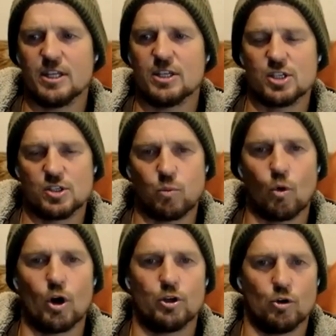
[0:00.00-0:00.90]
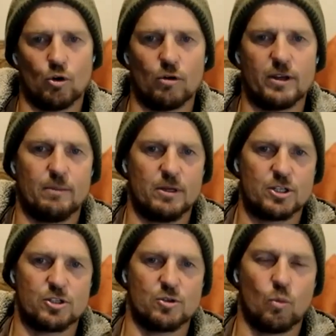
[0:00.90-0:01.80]
This is what your
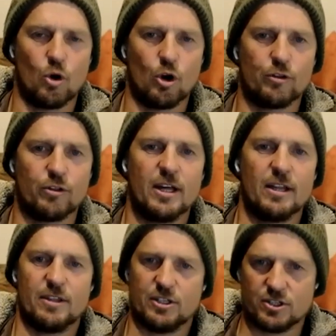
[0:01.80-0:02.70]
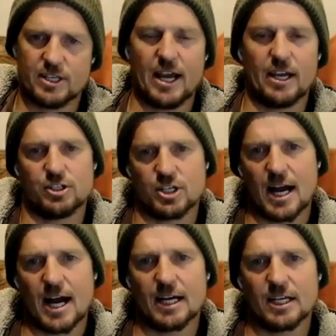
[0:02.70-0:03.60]
images are worth. This is how you
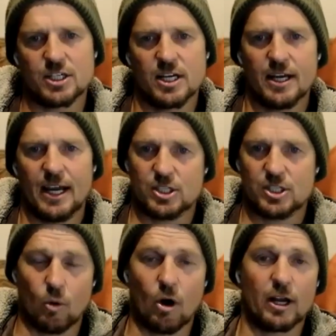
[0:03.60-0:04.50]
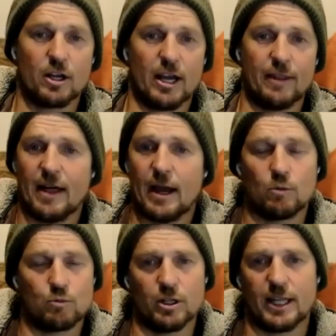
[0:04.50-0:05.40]
charge. And so and
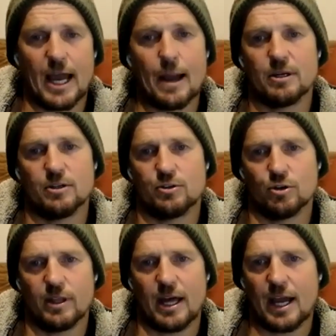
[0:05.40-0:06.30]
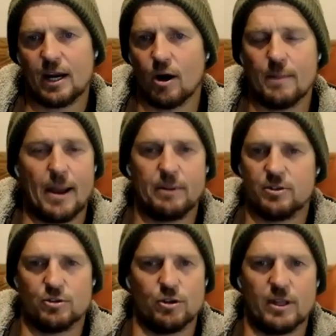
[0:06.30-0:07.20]
they were really happy to do that. And I'm happy
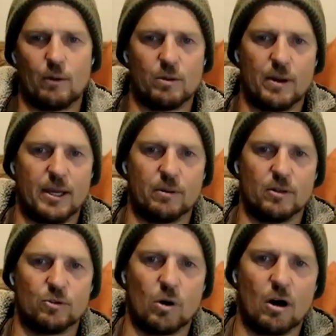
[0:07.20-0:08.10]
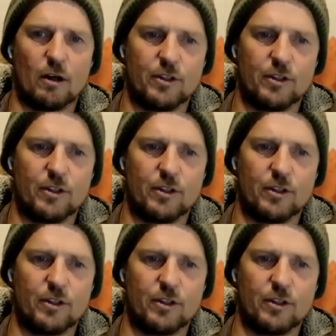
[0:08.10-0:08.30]
to do that with people as well.